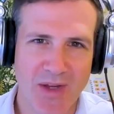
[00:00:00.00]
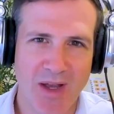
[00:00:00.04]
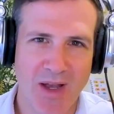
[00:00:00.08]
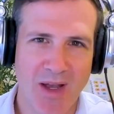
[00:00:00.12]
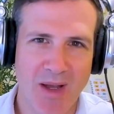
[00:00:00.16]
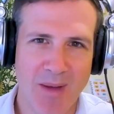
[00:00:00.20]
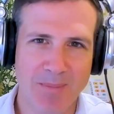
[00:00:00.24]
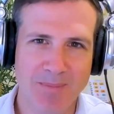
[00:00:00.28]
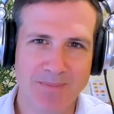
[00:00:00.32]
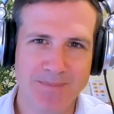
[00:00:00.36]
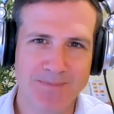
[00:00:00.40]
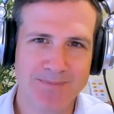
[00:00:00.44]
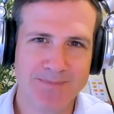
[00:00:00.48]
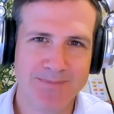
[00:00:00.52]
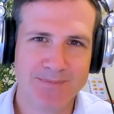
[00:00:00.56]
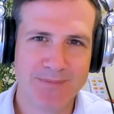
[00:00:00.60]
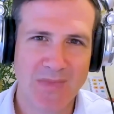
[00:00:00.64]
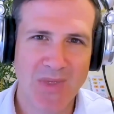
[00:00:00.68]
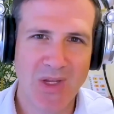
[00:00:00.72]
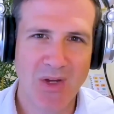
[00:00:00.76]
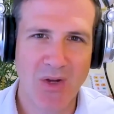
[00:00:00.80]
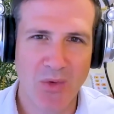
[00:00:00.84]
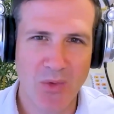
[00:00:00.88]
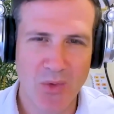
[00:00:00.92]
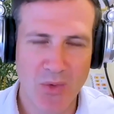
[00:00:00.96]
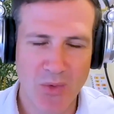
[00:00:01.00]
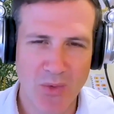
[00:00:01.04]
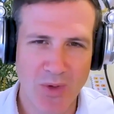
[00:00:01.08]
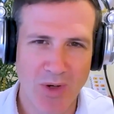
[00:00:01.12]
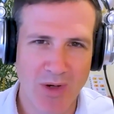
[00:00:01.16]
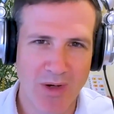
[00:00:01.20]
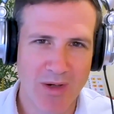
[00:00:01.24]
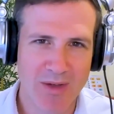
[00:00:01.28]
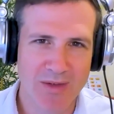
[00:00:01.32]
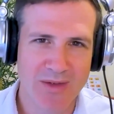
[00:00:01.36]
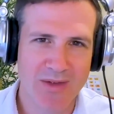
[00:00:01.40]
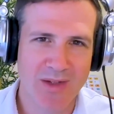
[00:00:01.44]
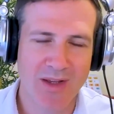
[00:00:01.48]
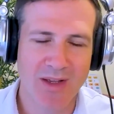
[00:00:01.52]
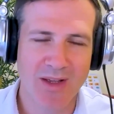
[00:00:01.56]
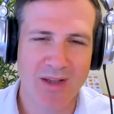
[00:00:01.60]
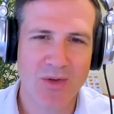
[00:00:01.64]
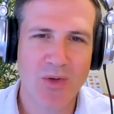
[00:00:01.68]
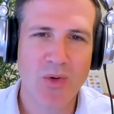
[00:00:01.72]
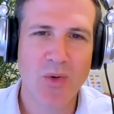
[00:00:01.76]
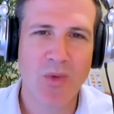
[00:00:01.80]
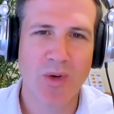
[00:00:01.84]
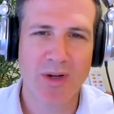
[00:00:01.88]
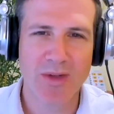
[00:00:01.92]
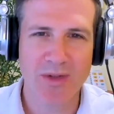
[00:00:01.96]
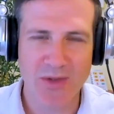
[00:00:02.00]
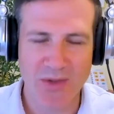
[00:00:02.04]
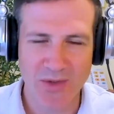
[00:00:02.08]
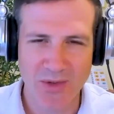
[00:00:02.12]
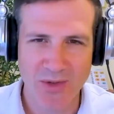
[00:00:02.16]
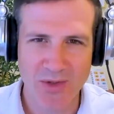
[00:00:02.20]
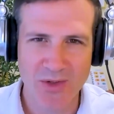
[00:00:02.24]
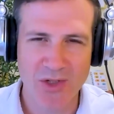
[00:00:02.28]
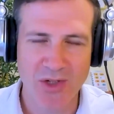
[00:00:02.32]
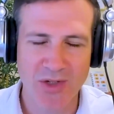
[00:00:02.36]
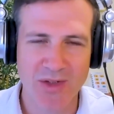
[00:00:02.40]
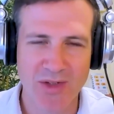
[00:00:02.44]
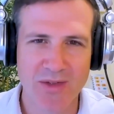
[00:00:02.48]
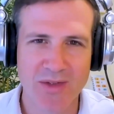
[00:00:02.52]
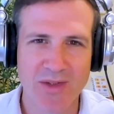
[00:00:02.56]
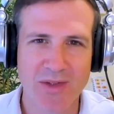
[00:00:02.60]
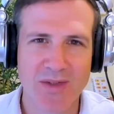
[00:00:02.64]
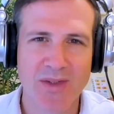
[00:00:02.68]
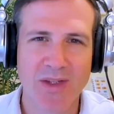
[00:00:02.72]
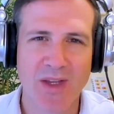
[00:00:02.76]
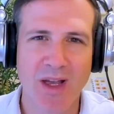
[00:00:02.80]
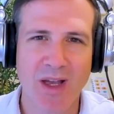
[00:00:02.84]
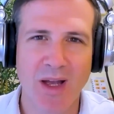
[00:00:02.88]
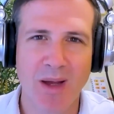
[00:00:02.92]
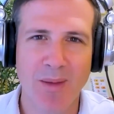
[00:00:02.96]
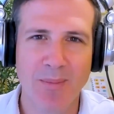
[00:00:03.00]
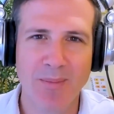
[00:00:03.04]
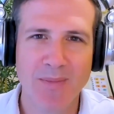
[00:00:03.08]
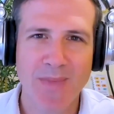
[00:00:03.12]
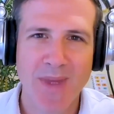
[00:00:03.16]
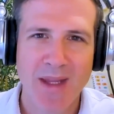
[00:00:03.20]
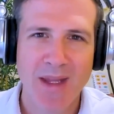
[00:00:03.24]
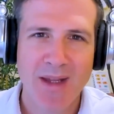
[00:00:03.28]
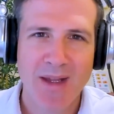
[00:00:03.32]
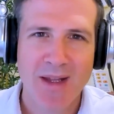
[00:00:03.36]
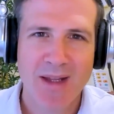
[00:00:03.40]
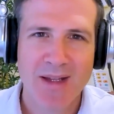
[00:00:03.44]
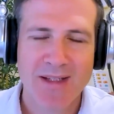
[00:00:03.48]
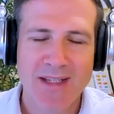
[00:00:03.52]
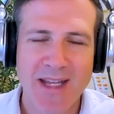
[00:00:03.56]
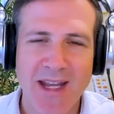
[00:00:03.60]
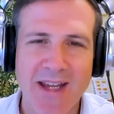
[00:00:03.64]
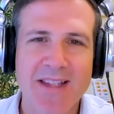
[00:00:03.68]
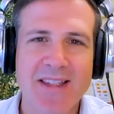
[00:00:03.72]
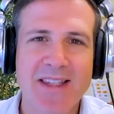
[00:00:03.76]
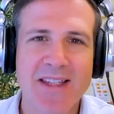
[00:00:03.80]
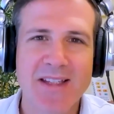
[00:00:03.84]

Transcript: um, you know, who aren't uh, who aren't surgeons, um, take us